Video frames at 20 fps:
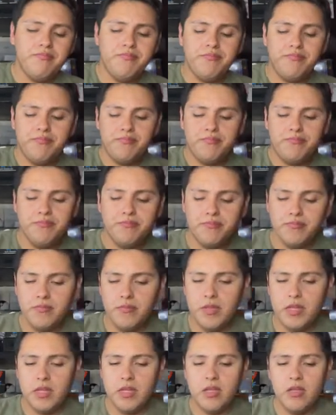
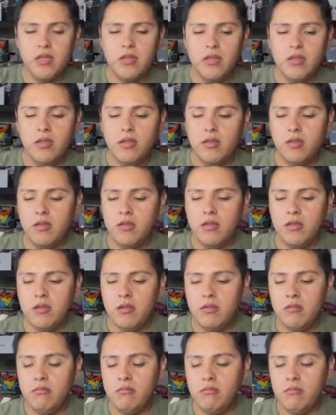
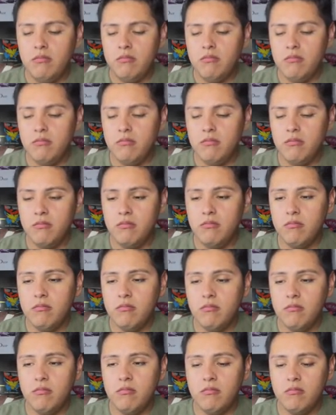
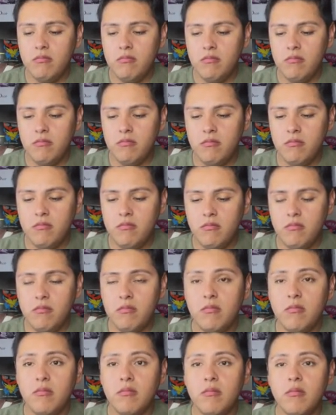
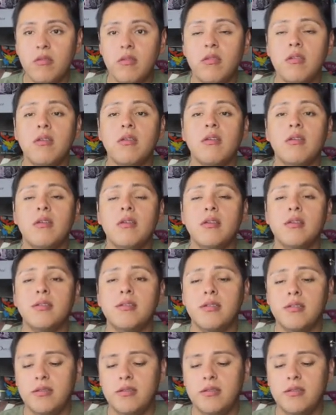(silence)